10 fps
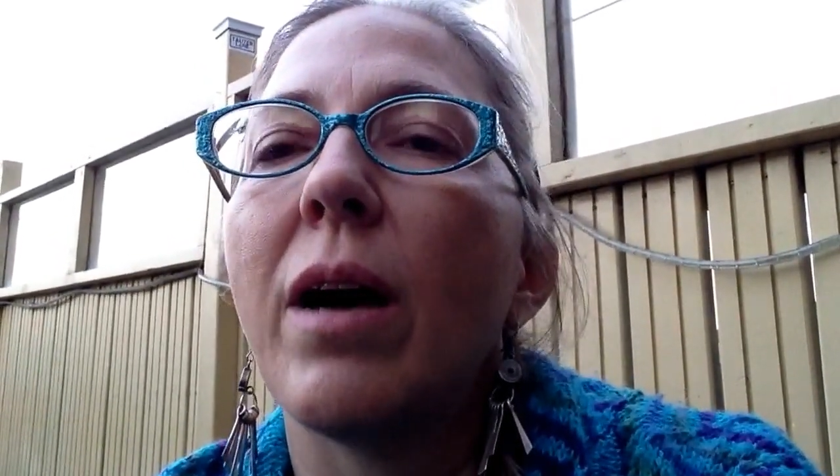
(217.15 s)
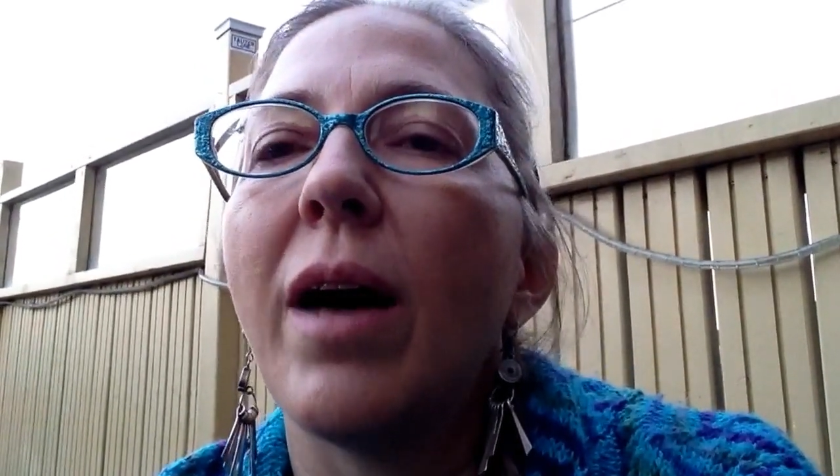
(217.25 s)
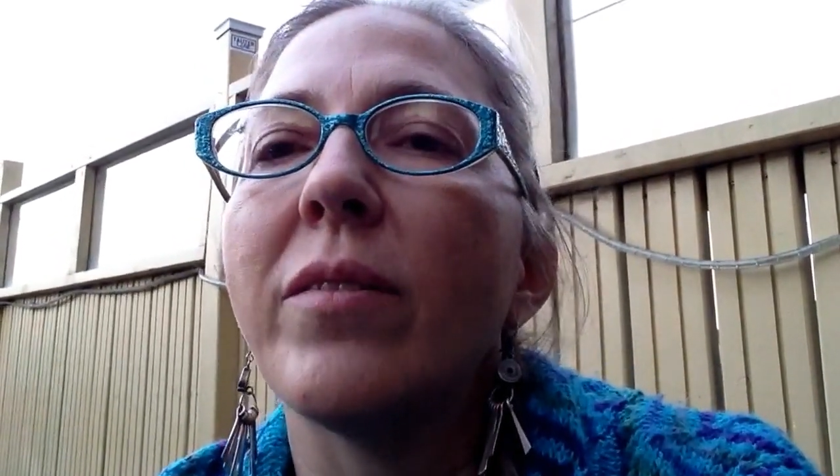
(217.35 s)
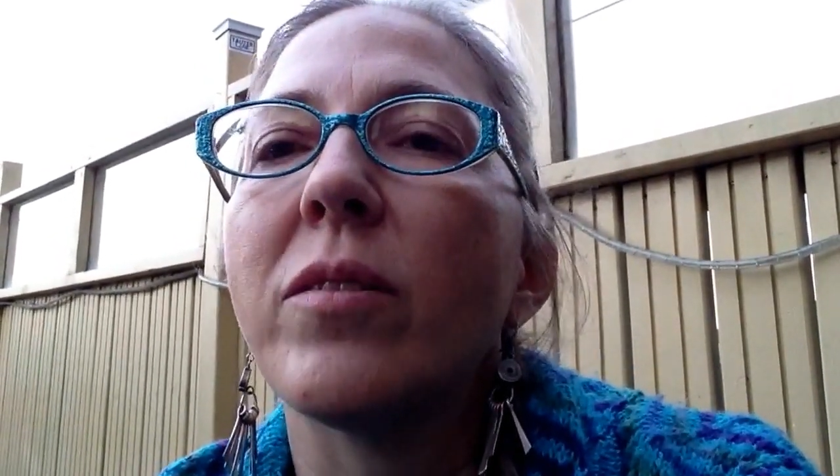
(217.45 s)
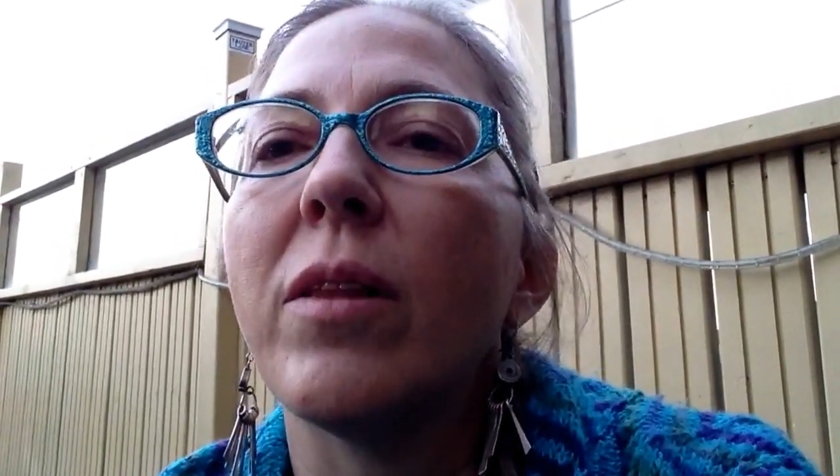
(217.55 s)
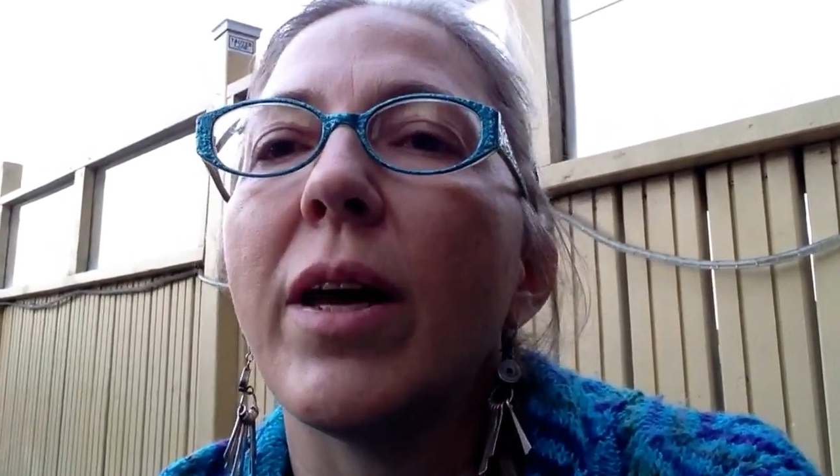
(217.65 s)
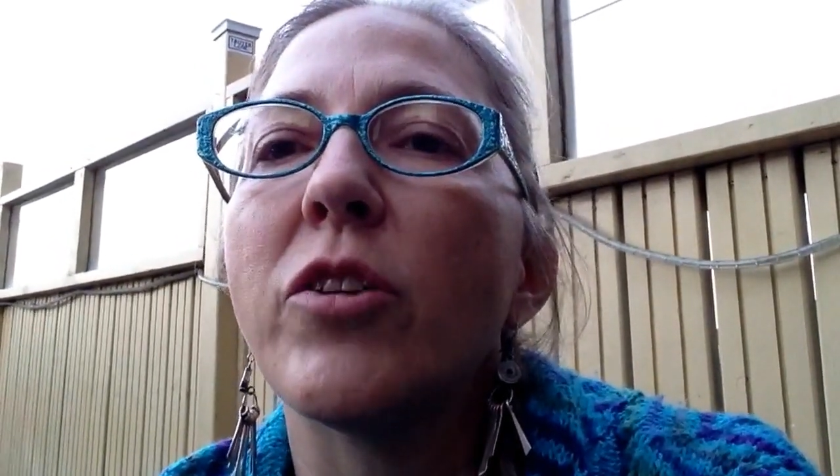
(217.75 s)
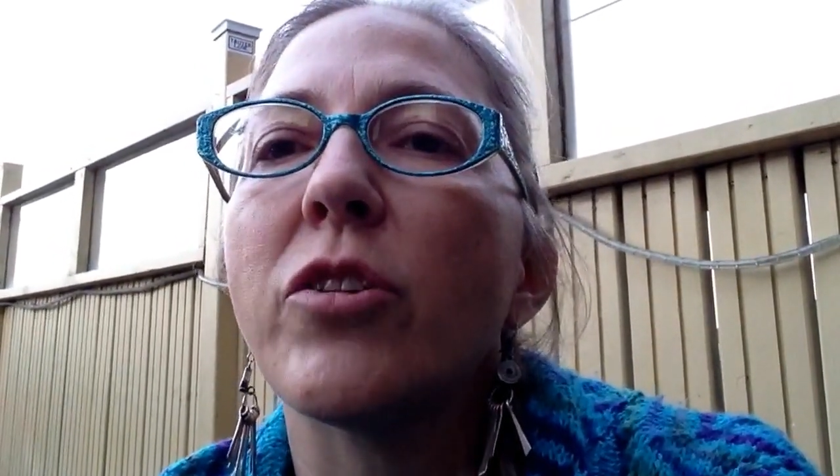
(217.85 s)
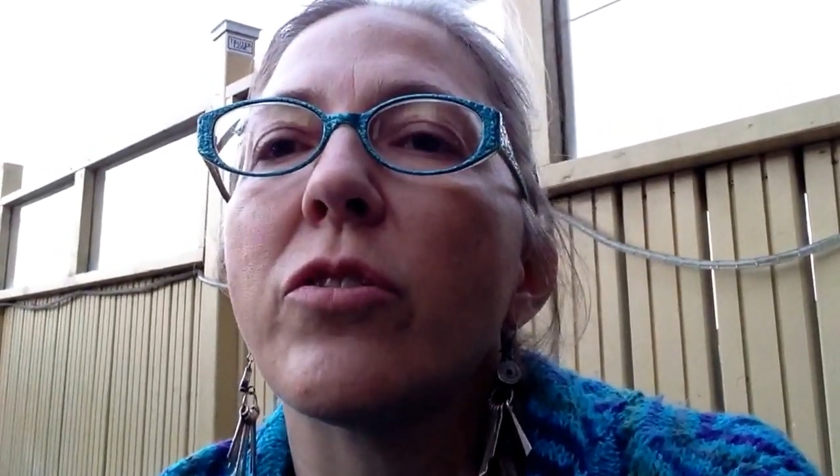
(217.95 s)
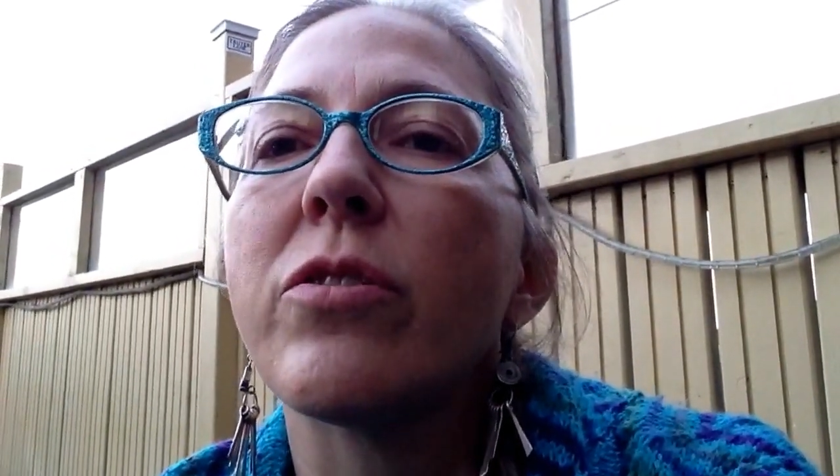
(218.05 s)
hostel
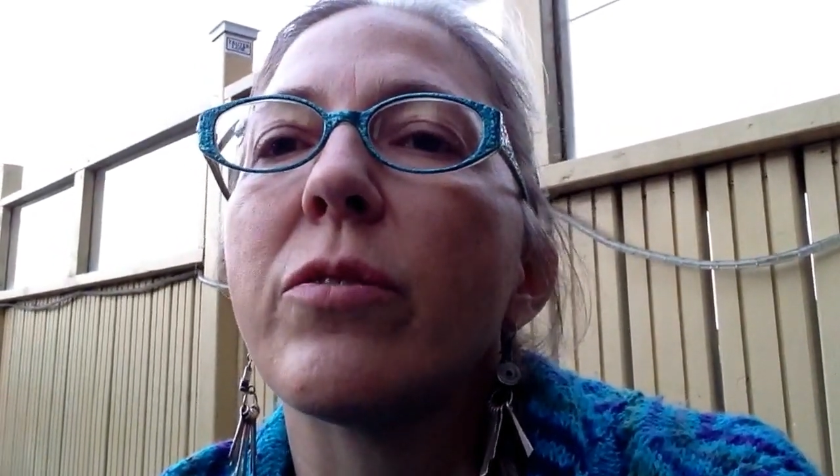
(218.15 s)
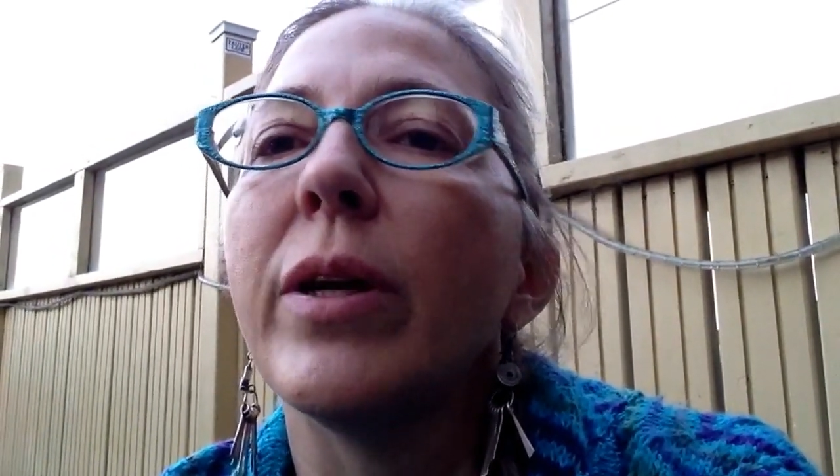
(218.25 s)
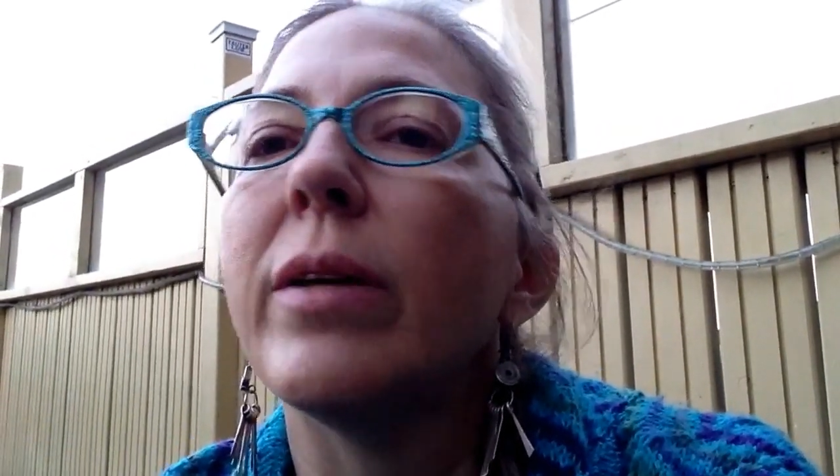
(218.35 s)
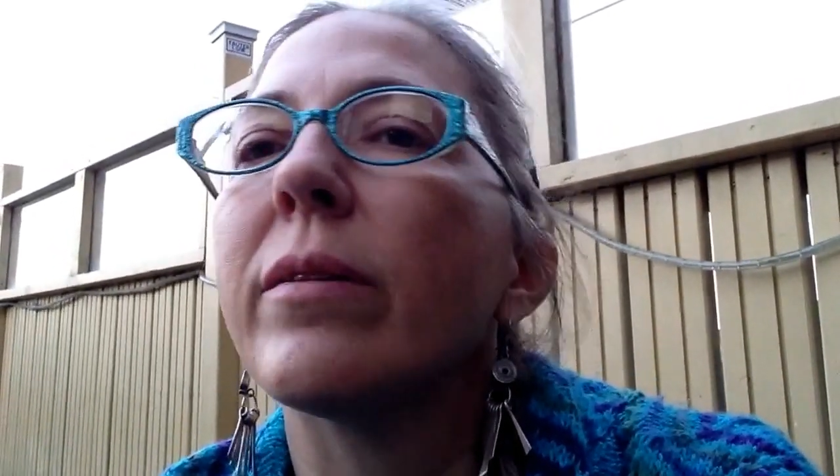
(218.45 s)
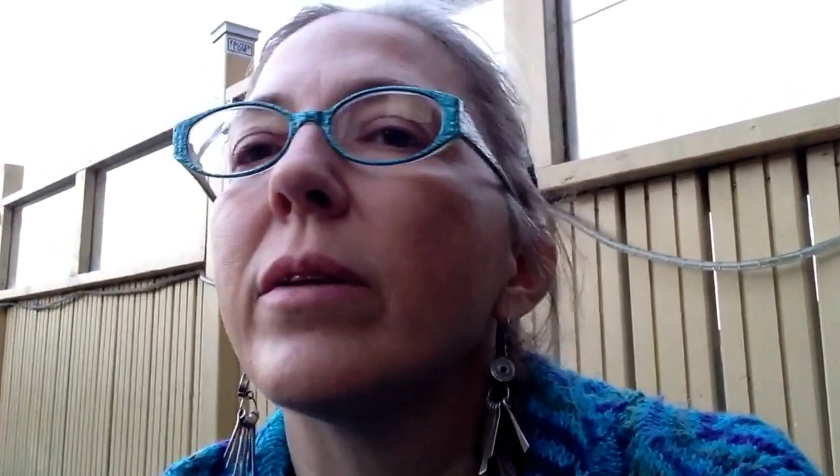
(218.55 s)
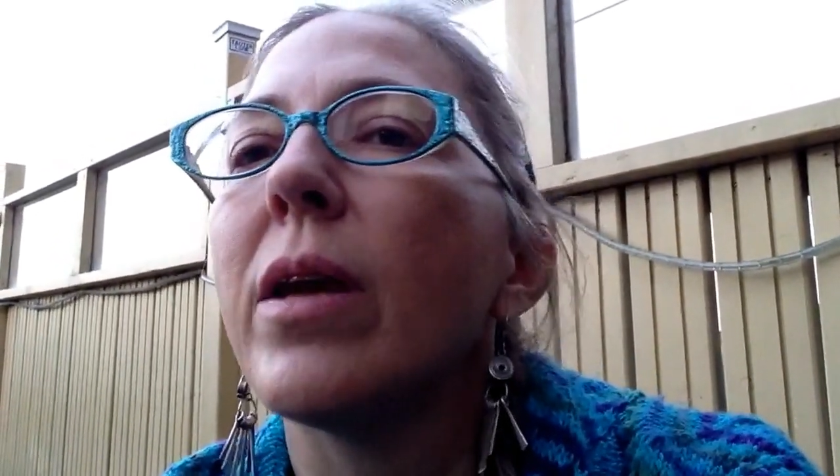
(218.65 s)
on Church Street.